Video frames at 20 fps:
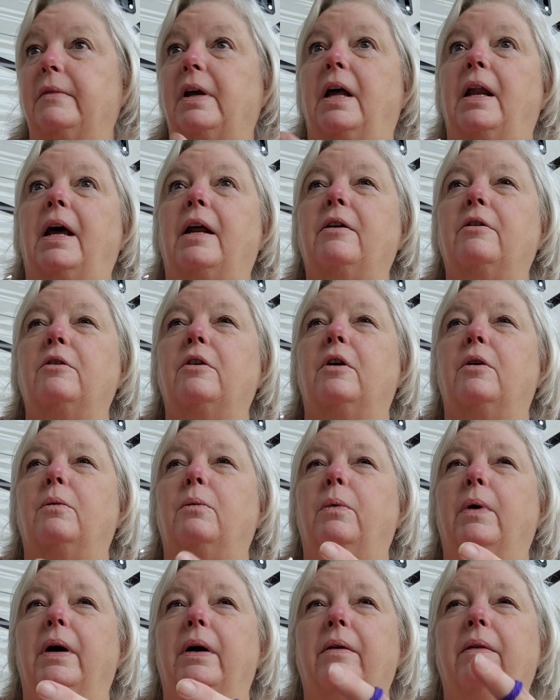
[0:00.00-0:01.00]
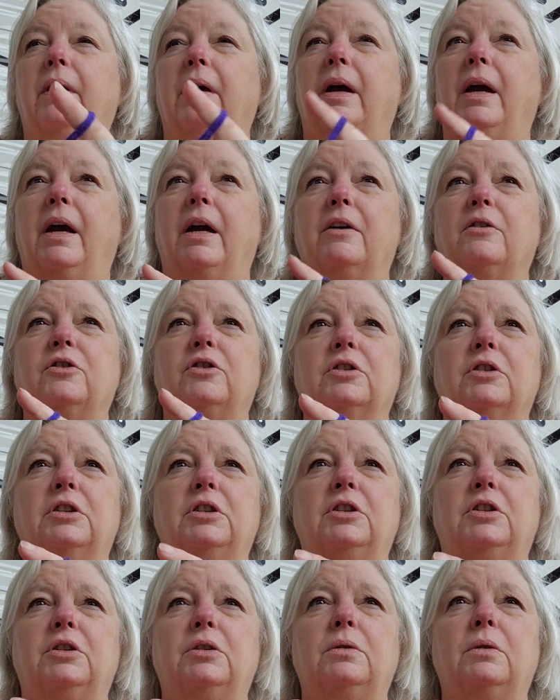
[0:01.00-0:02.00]
And I don't know where they
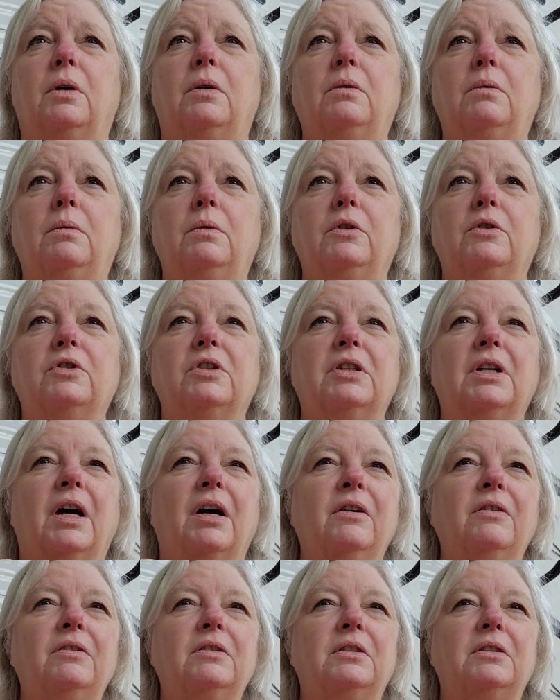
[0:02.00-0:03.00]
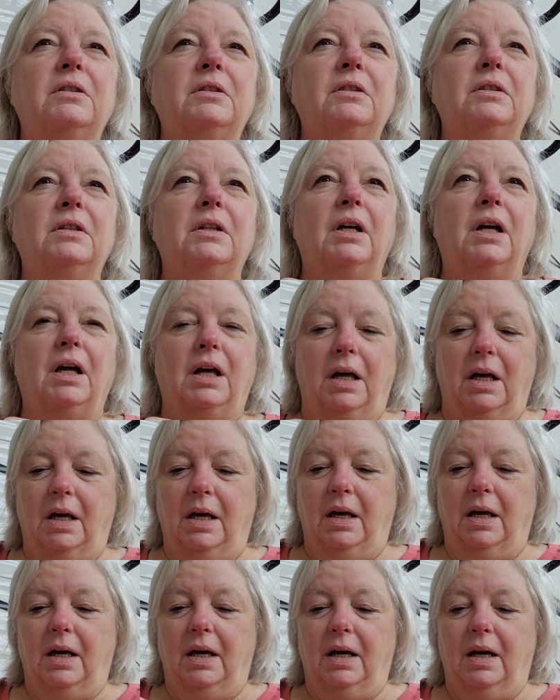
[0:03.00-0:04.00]
actually do. Oh, there's a cardinal.
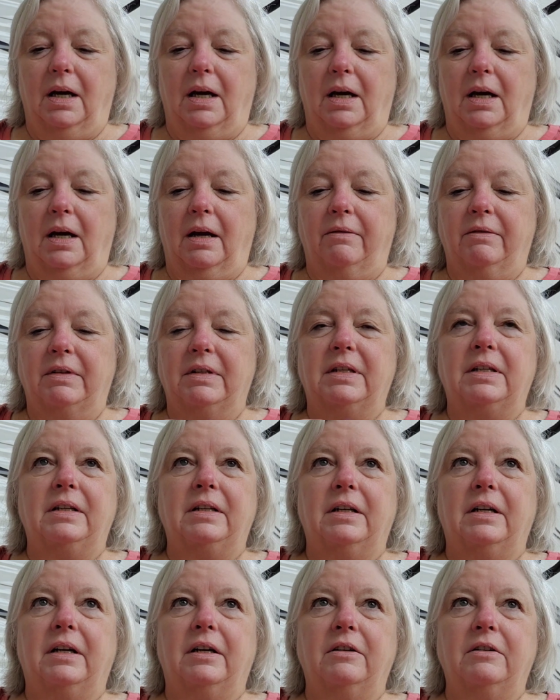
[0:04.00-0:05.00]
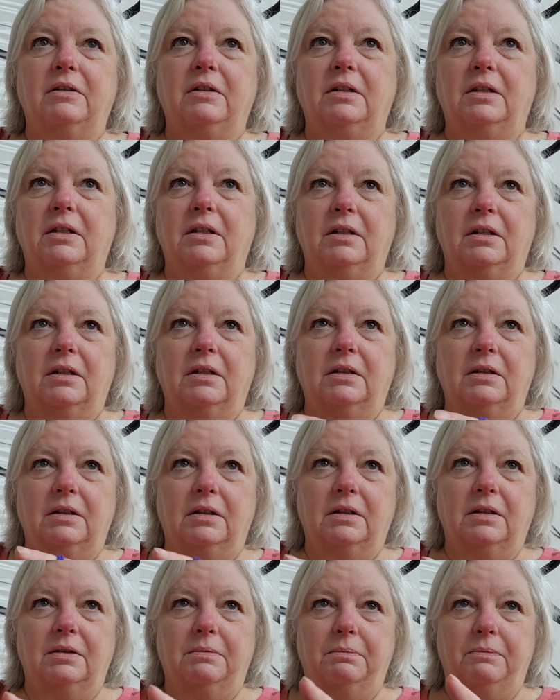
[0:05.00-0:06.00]
I haven't seen a cardinal on the
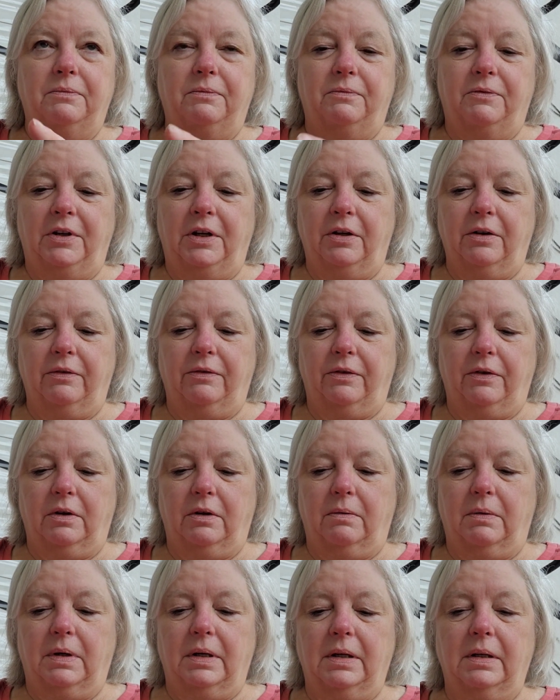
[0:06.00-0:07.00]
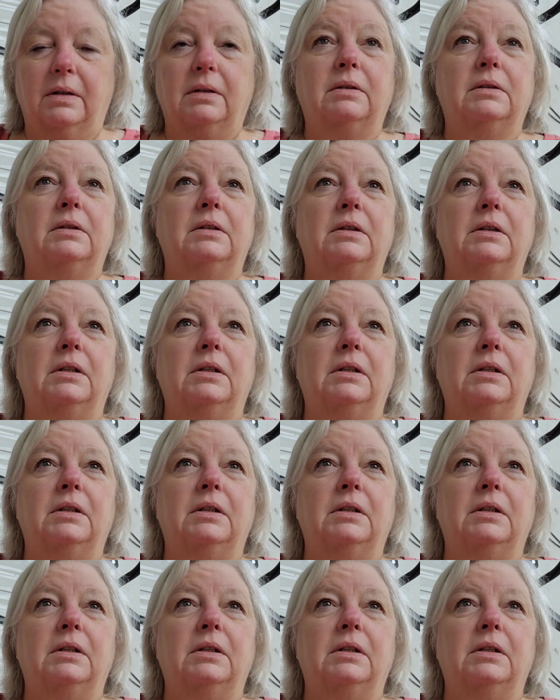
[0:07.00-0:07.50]
feeder for a while.